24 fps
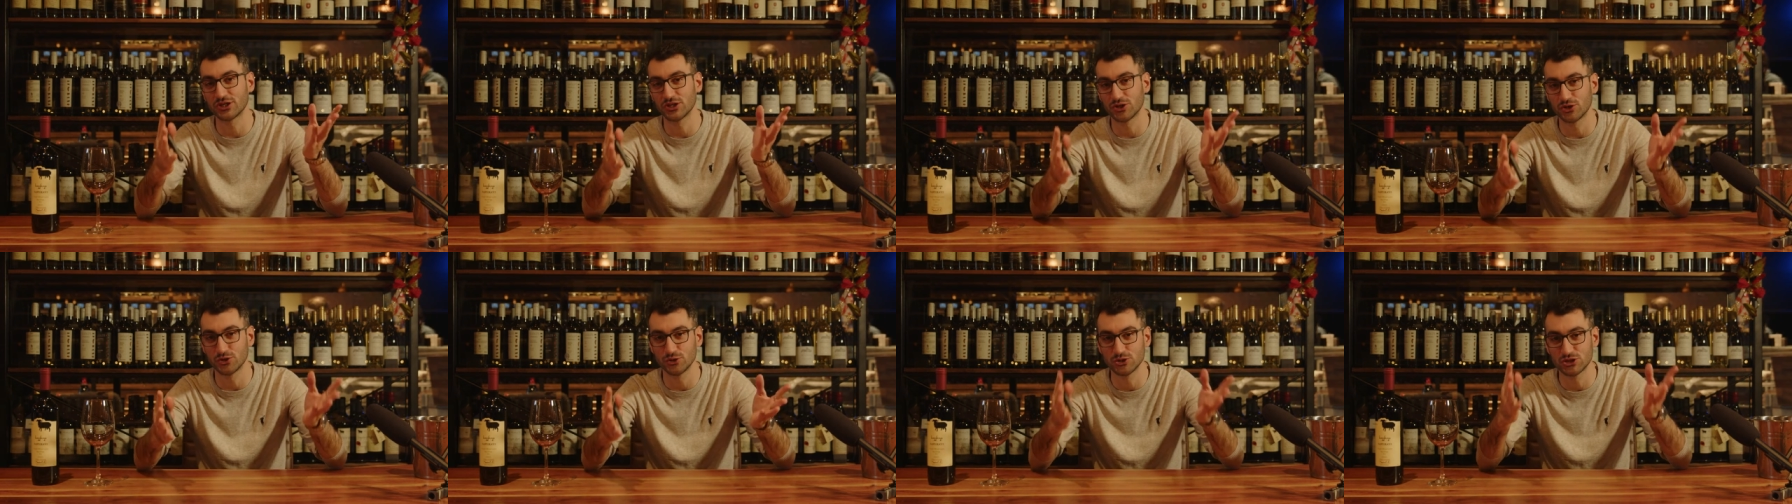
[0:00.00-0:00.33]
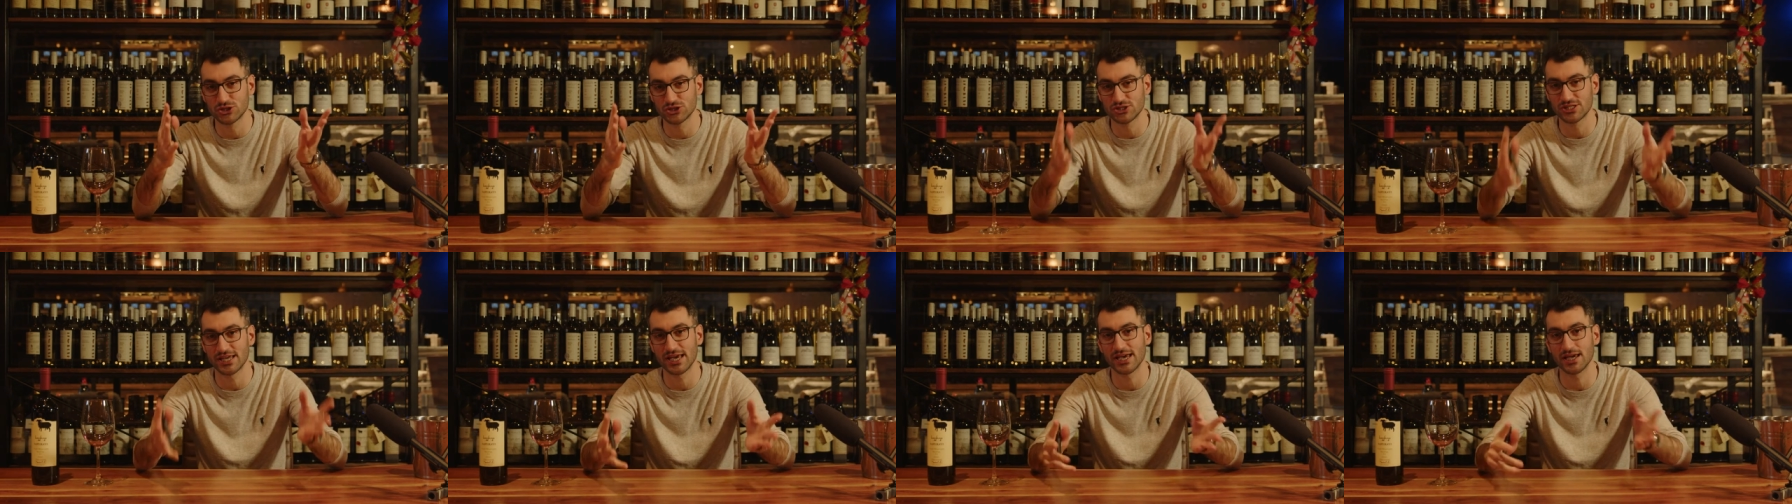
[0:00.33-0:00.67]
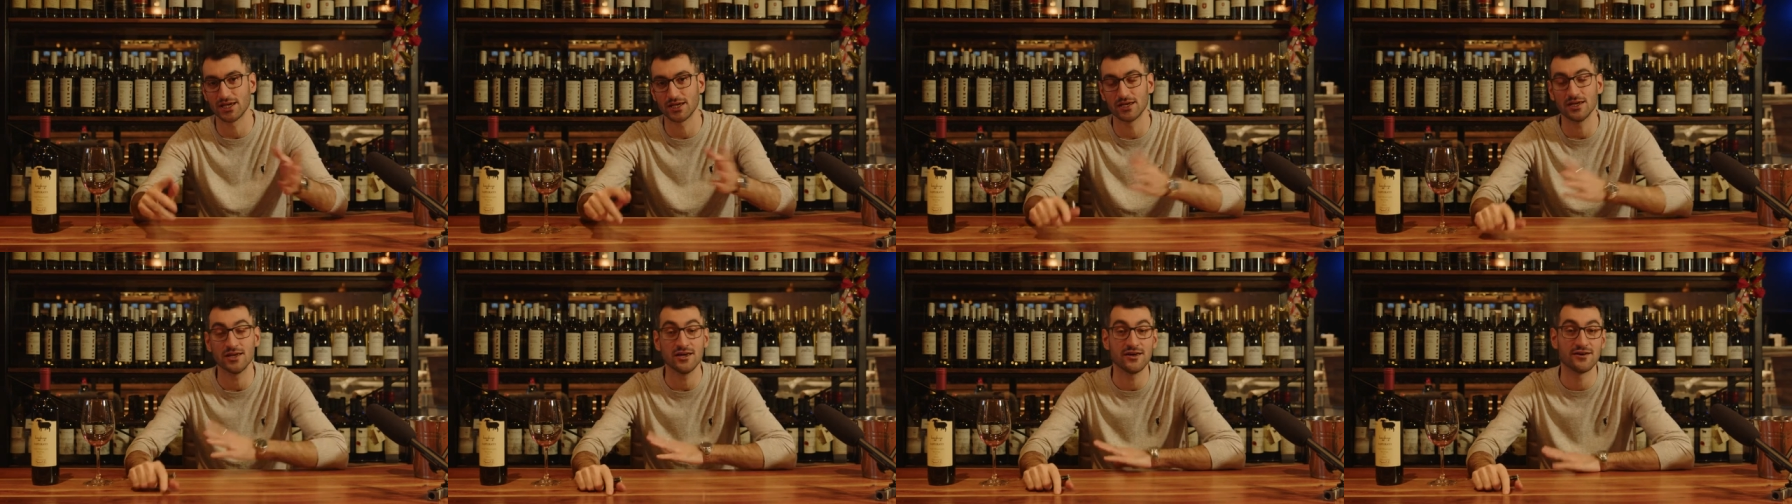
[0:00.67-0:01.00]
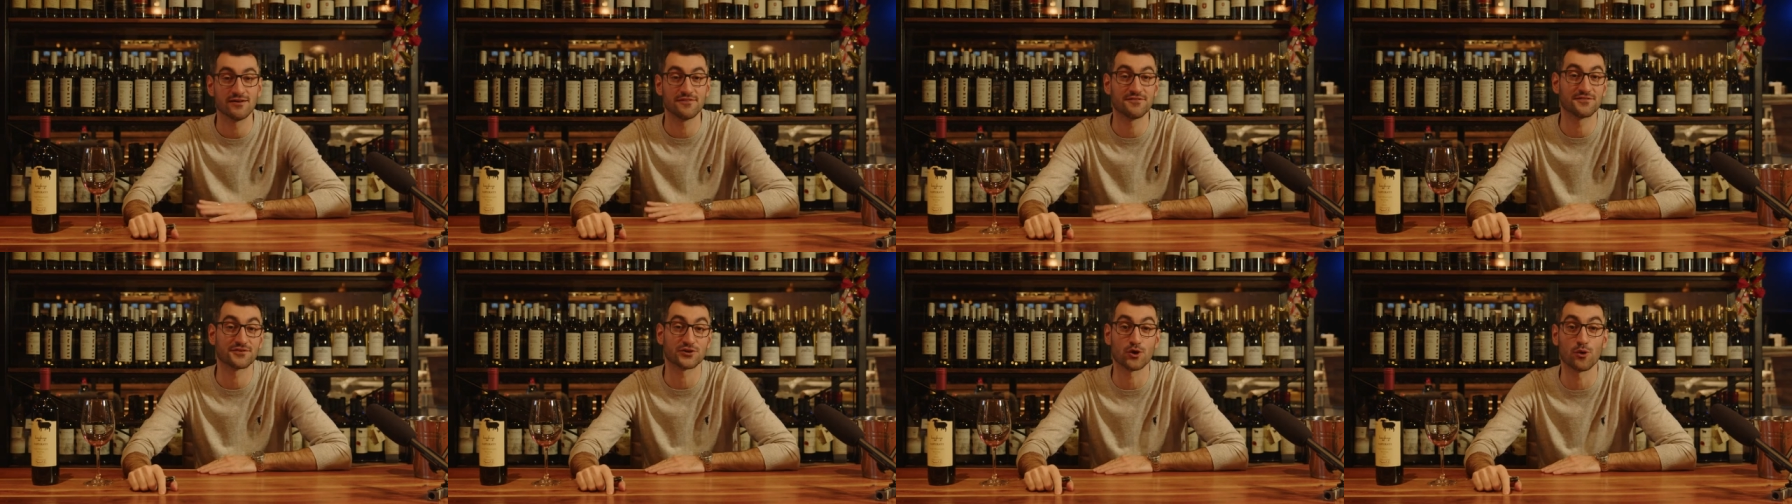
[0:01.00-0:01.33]
you today
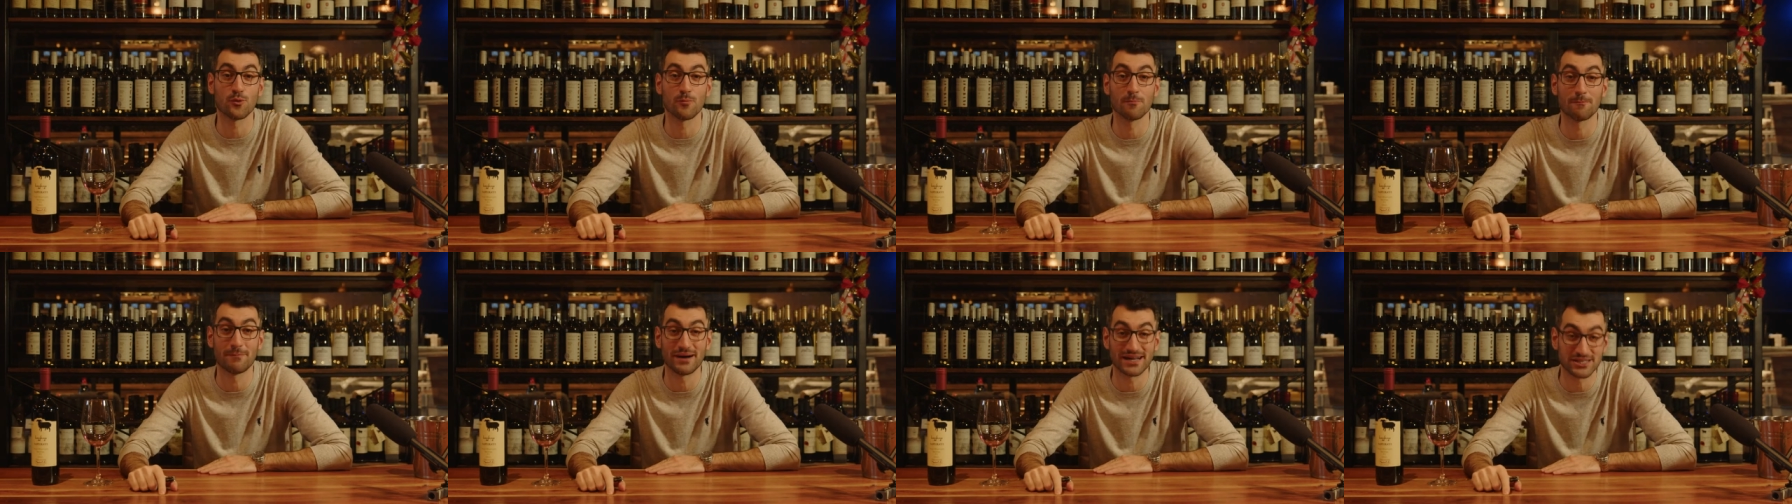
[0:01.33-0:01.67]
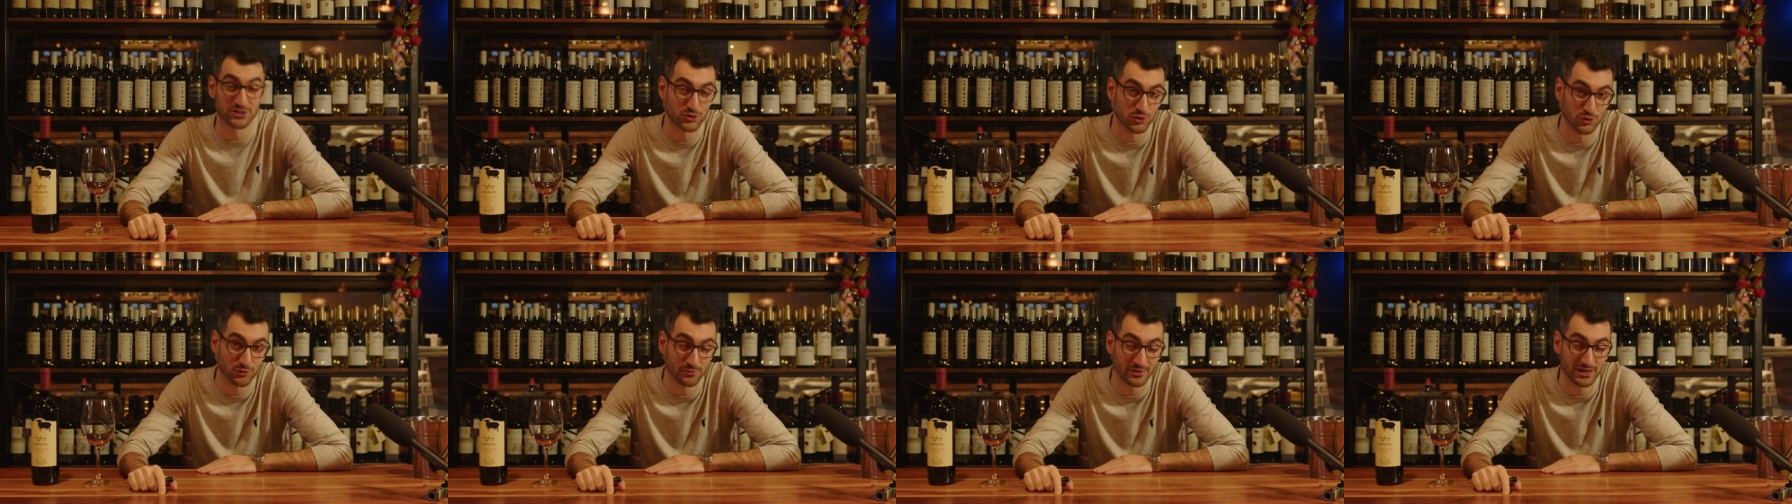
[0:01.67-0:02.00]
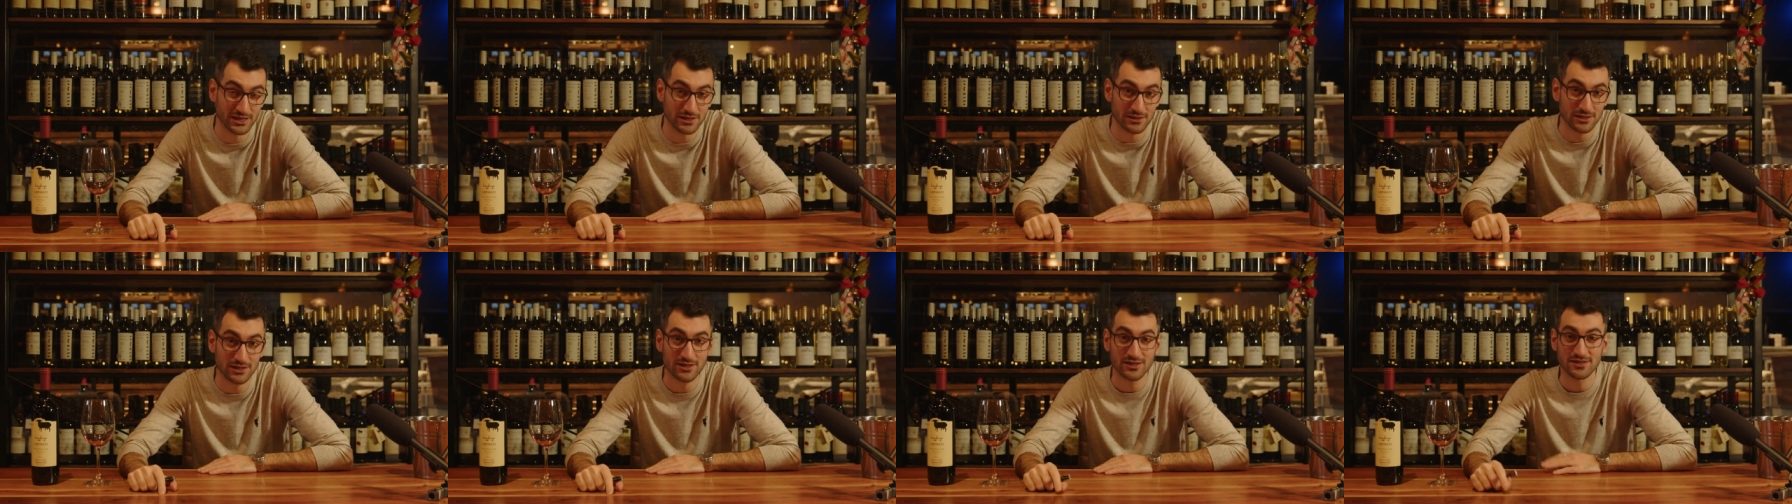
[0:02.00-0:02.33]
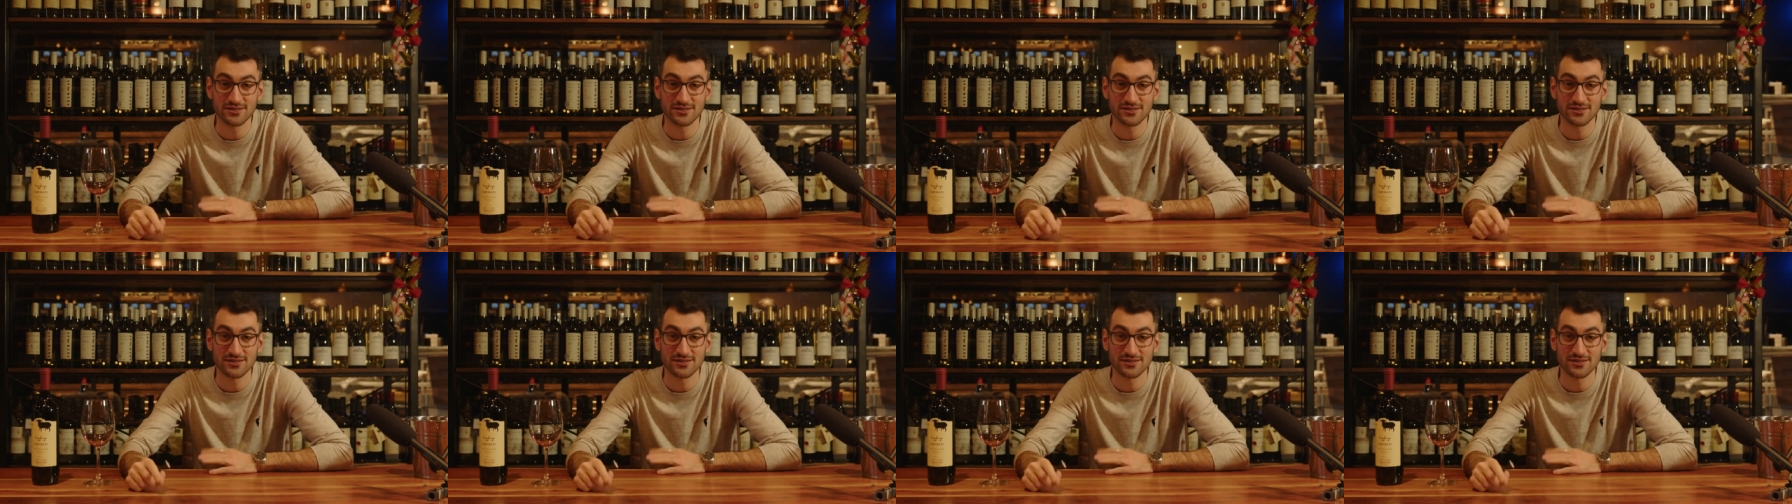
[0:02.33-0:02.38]
from Batumi,